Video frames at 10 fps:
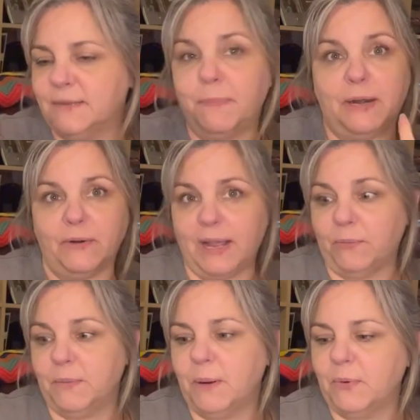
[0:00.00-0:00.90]
better at
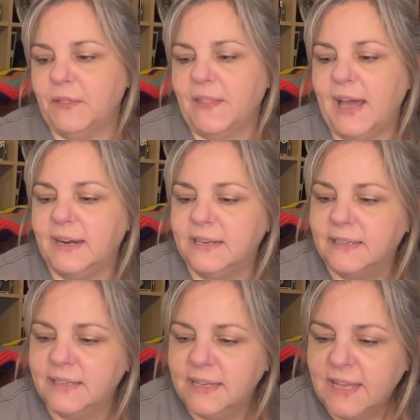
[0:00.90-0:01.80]
remembering that
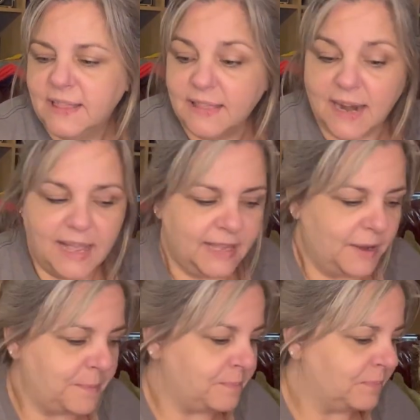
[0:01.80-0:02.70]
than I
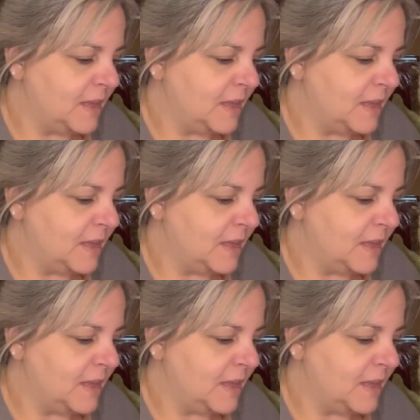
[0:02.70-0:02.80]
am.